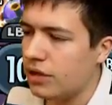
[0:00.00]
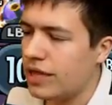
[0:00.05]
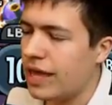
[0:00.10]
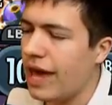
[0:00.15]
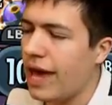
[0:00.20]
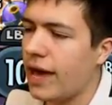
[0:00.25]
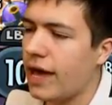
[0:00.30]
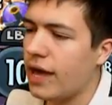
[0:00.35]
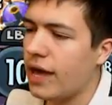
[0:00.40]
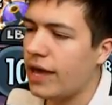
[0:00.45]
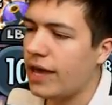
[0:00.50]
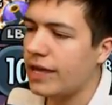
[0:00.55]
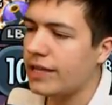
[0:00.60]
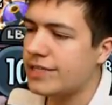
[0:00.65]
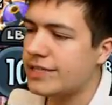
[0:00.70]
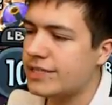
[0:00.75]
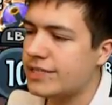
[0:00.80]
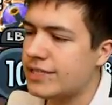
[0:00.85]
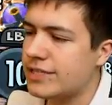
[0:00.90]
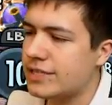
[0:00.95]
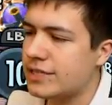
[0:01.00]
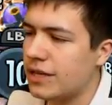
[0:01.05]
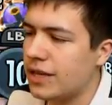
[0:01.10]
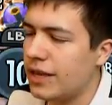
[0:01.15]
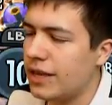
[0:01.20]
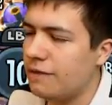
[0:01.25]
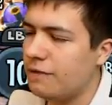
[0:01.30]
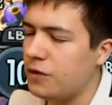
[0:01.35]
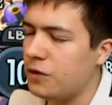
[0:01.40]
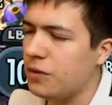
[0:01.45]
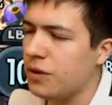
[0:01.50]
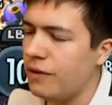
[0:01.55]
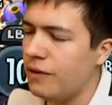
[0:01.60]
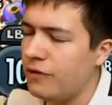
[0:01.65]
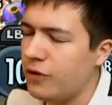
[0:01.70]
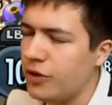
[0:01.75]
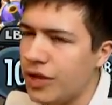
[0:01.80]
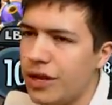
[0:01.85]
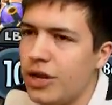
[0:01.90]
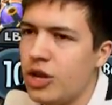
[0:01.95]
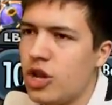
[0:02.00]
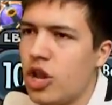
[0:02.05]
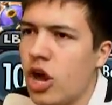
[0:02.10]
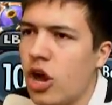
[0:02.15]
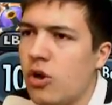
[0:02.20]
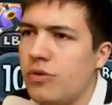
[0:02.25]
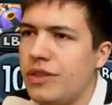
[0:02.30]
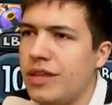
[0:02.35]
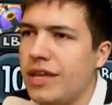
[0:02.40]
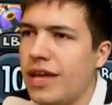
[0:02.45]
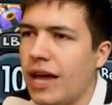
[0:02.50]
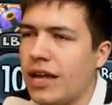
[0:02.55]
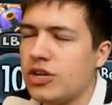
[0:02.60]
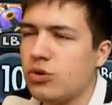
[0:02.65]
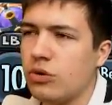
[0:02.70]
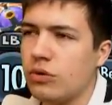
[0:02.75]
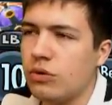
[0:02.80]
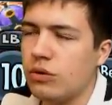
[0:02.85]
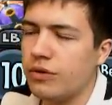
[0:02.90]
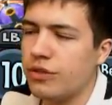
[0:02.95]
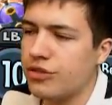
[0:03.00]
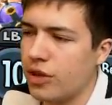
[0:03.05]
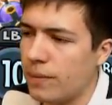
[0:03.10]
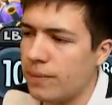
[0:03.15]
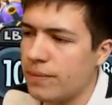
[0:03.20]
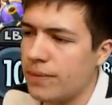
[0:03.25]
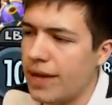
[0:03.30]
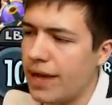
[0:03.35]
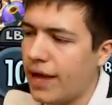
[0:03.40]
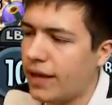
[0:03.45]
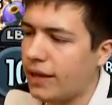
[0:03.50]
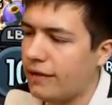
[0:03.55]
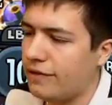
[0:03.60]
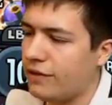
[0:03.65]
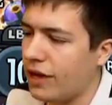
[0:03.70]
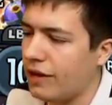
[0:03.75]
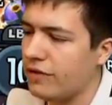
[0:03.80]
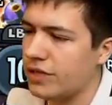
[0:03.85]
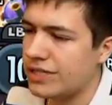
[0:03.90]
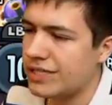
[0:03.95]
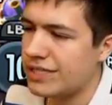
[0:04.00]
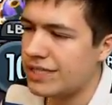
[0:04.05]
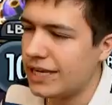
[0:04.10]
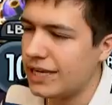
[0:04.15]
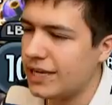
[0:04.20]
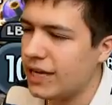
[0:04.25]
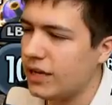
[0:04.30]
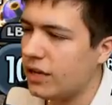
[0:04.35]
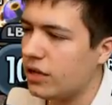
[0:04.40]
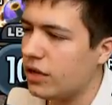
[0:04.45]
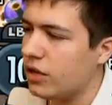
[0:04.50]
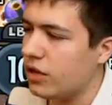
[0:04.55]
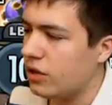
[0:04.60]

yeah, it's if you didn't know the actual thumbnail, if you haven't seen it,